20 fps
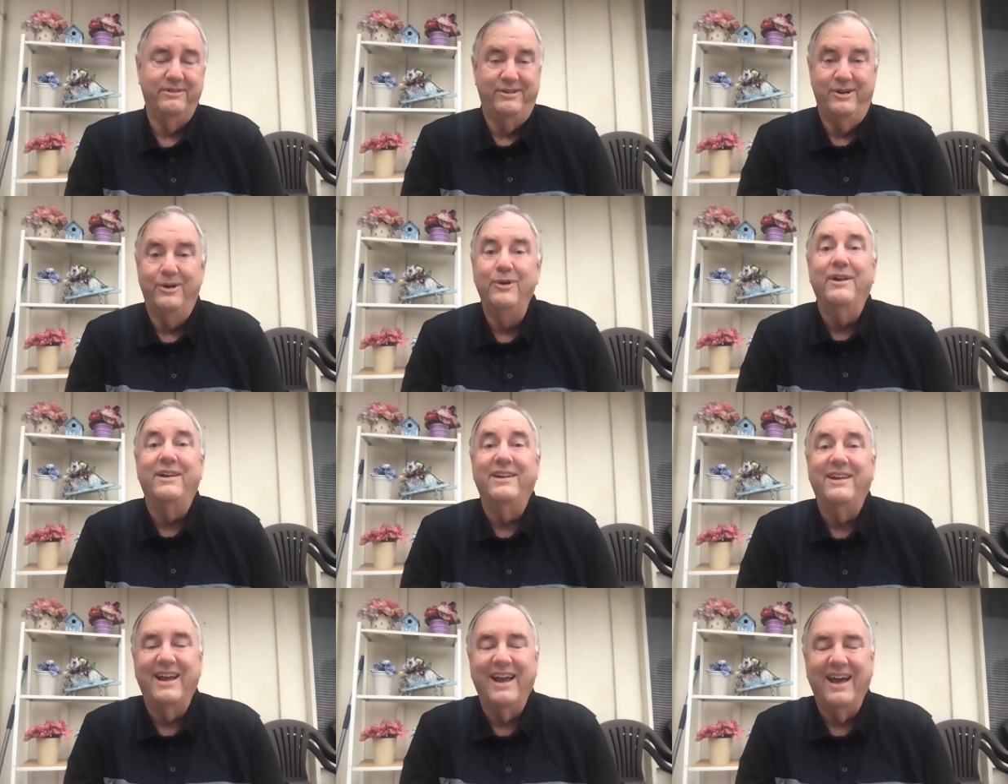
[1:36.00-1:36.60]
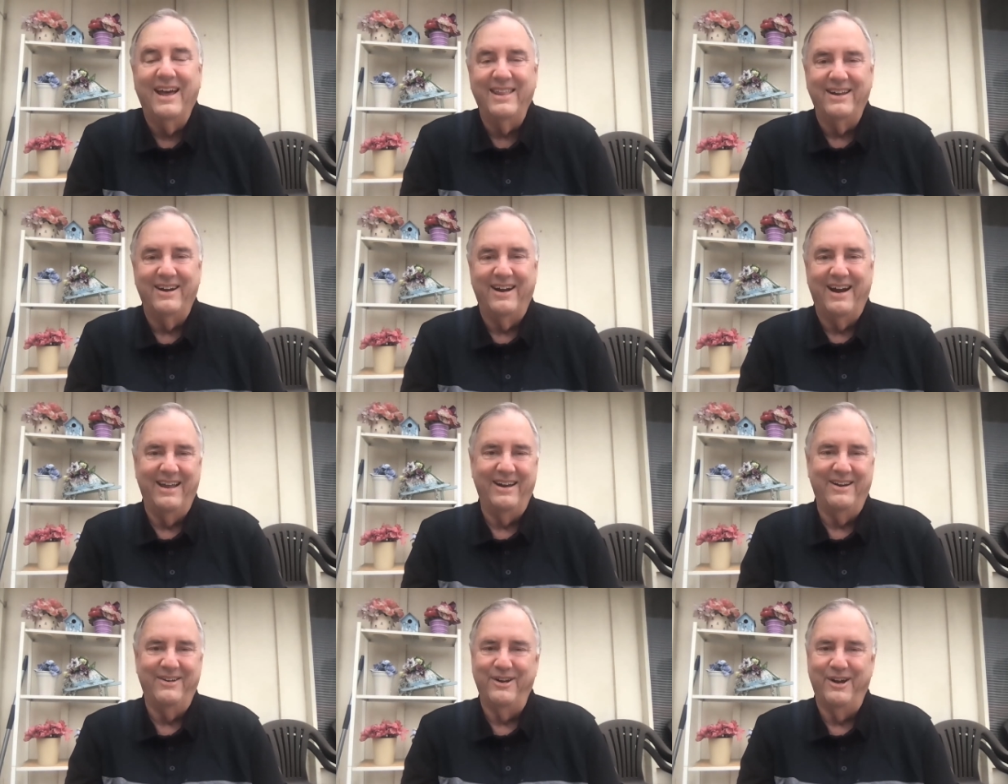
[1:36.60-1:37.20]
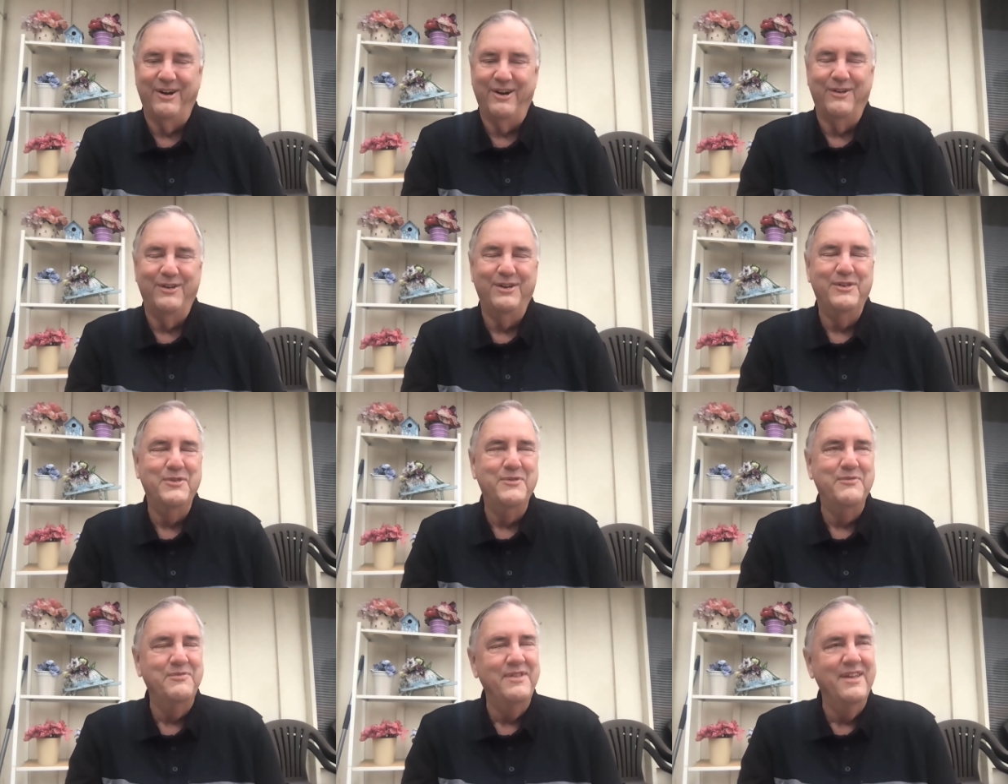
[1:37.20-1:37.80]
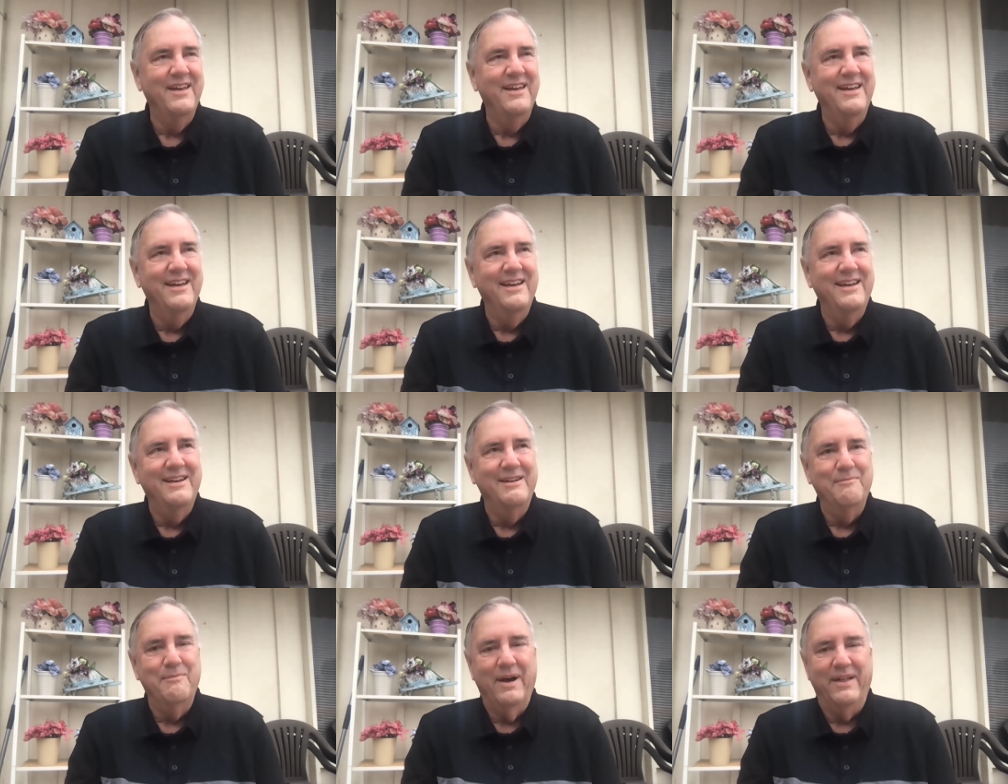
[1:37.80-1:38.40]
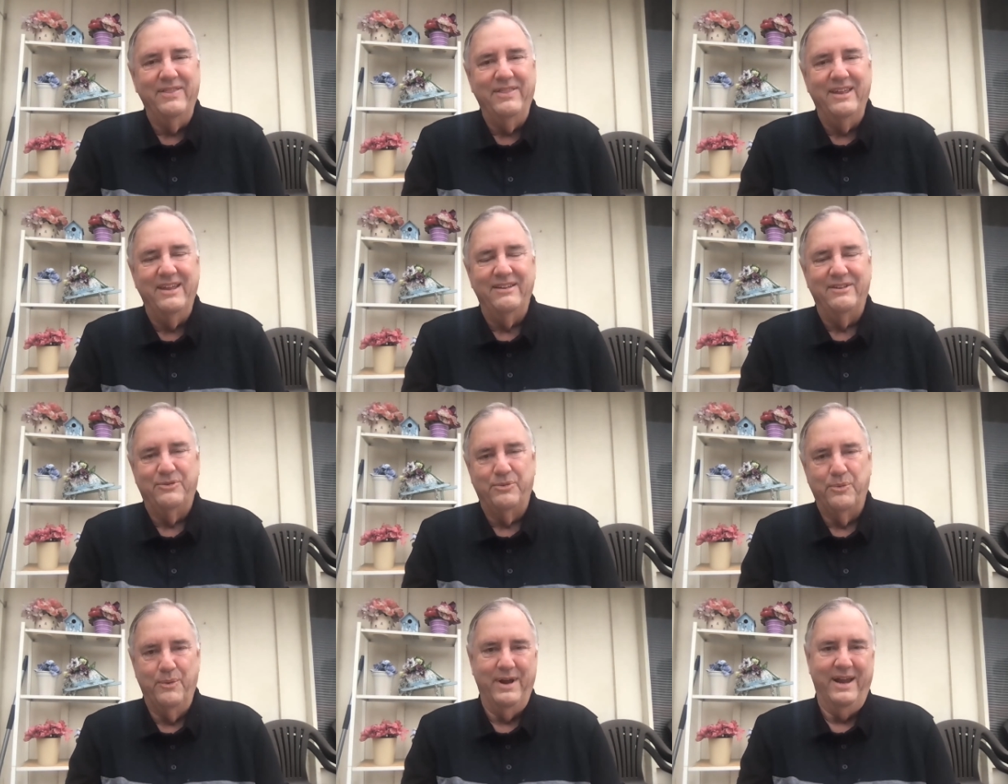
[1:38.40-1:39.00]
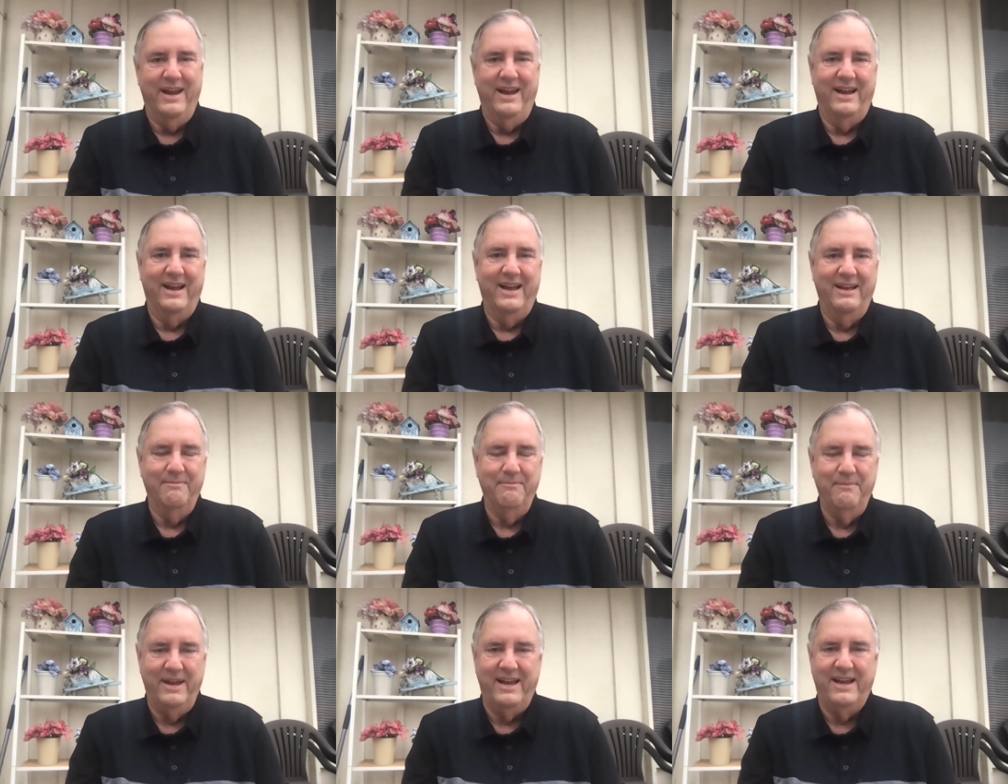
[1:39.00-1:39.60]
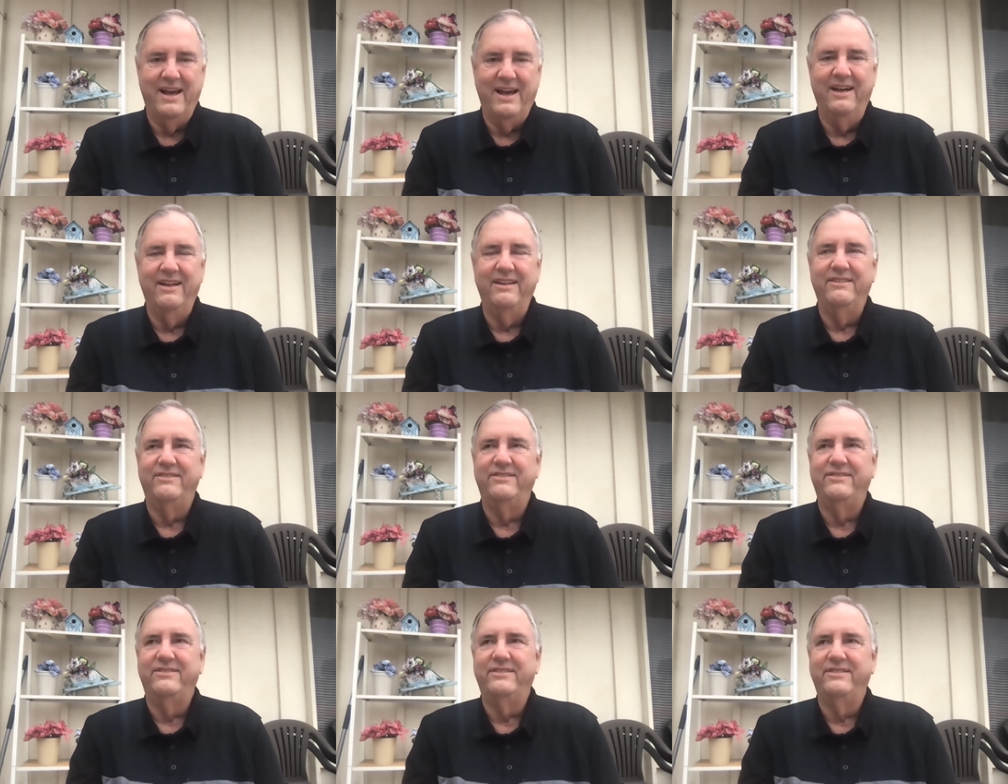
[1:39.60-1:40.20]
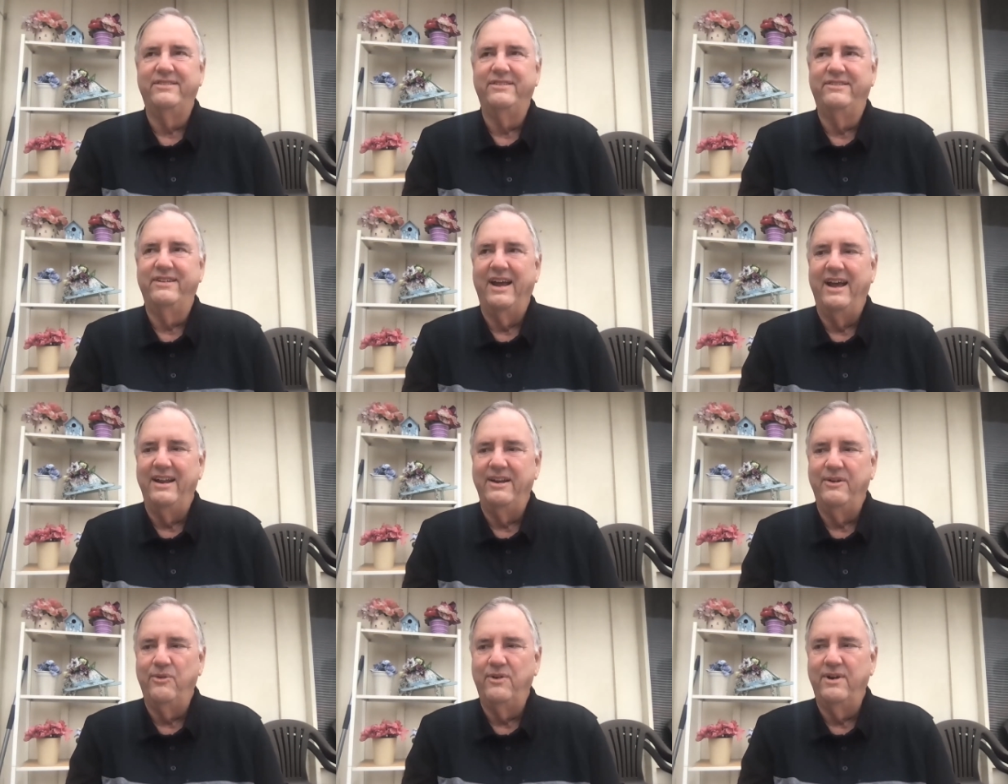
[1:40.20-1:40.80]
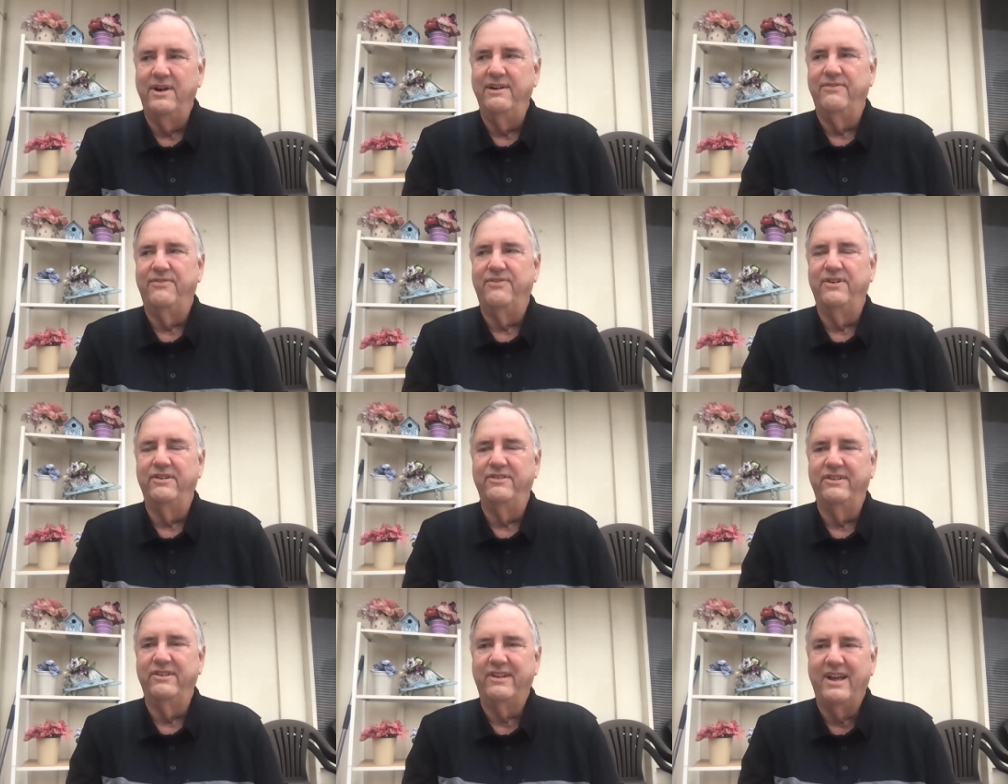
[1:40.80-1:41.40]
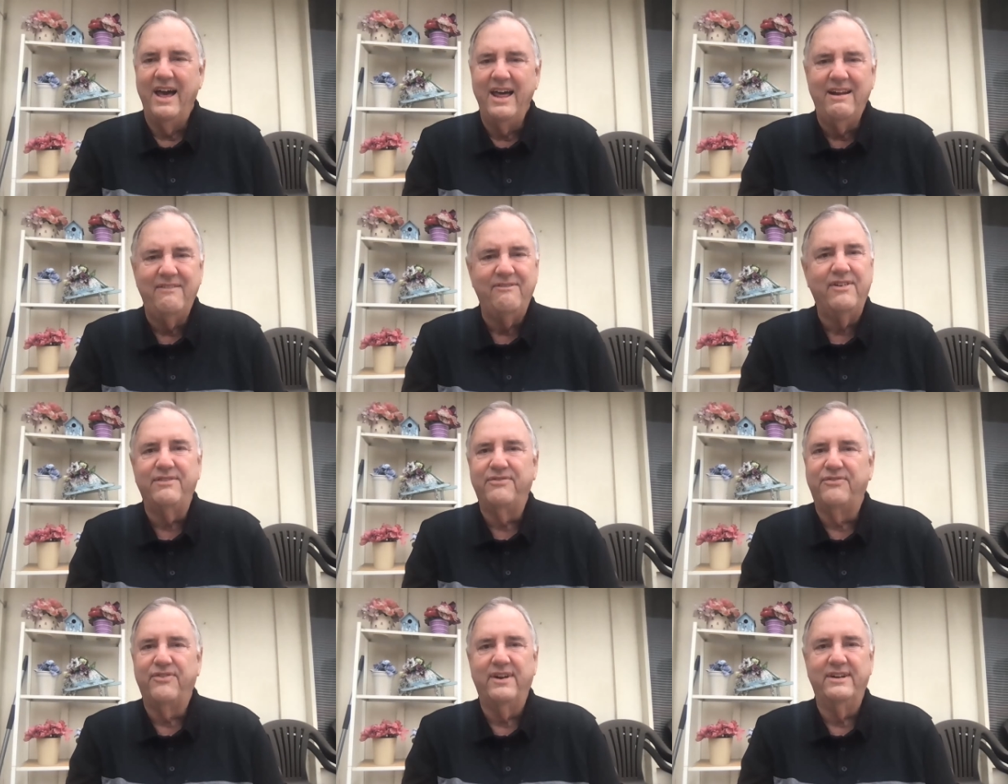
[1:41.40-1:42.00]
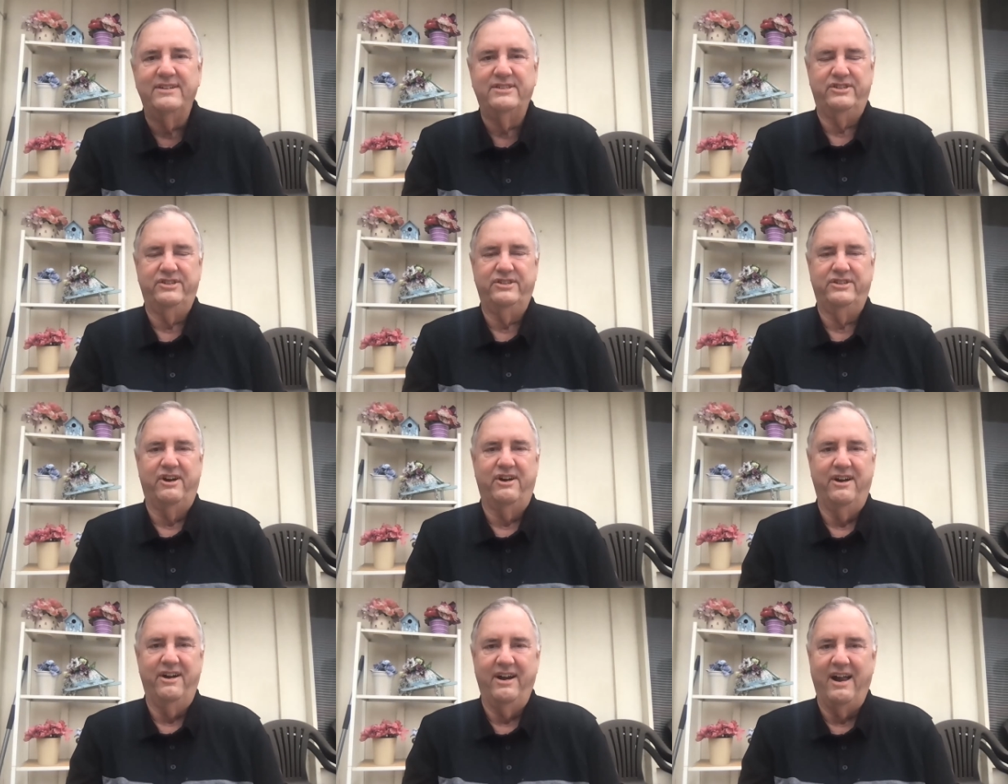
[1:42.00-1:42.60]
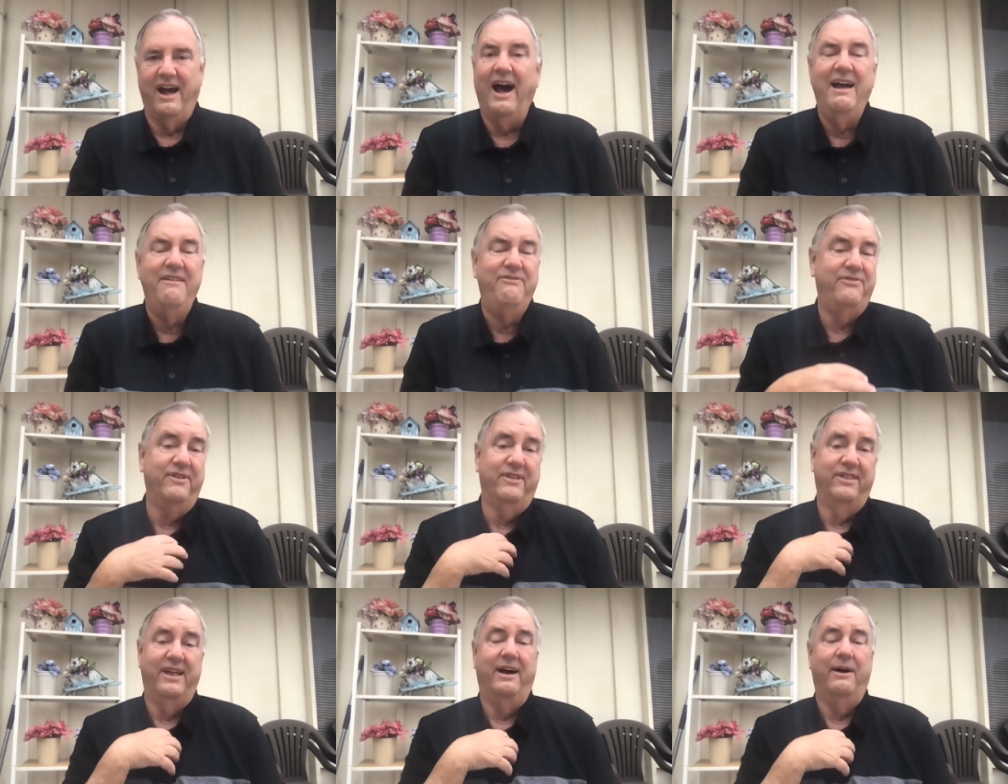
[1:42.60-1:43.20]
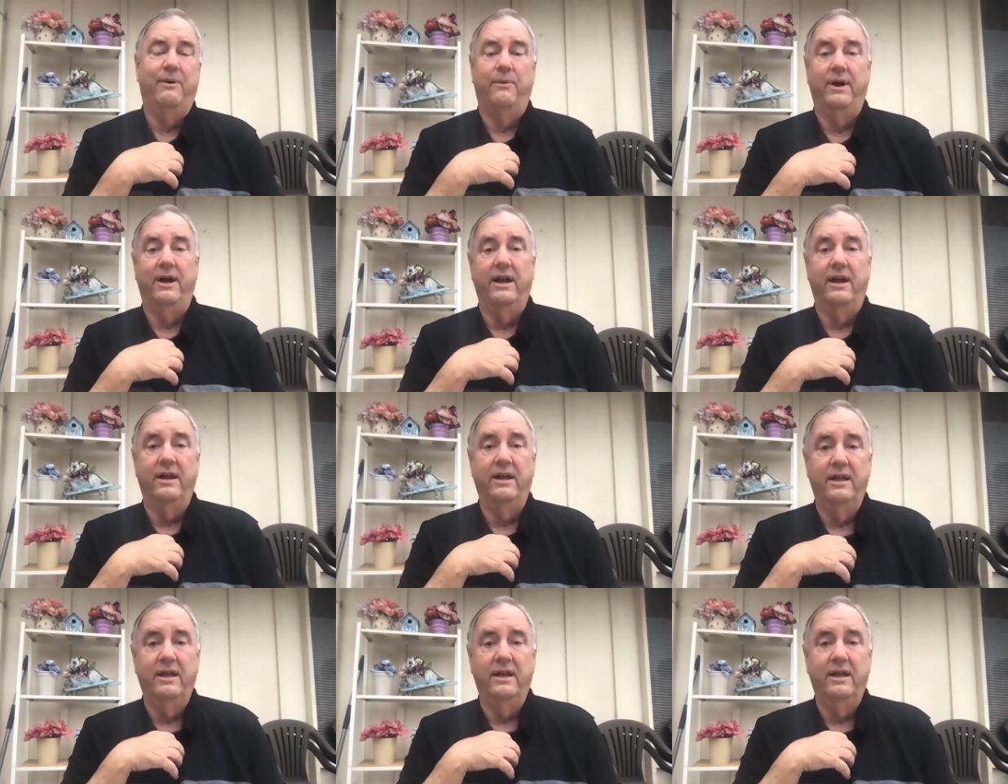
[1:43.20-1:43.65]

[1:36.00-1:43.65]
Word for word: do it together. I don't know. But this week, because January 1st is kind of a fresh start, I feel that way.